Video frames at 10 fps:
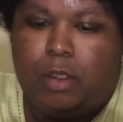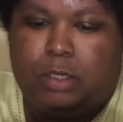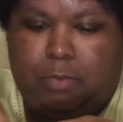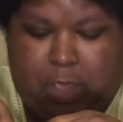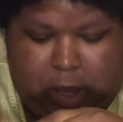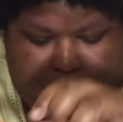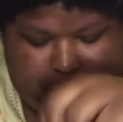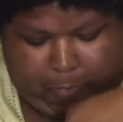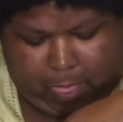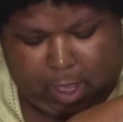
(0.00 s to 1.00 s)
to
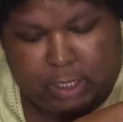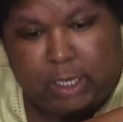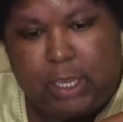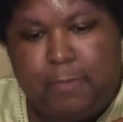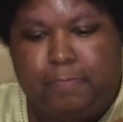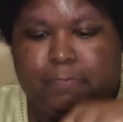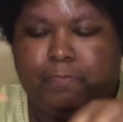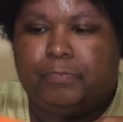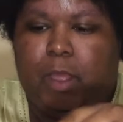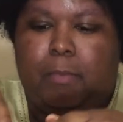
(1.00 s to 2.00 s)
make and to eat
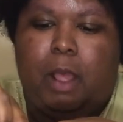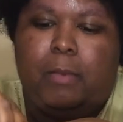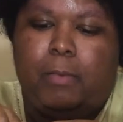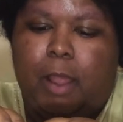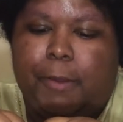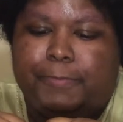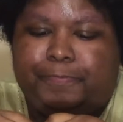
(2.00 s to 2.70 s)
and blah blah blah.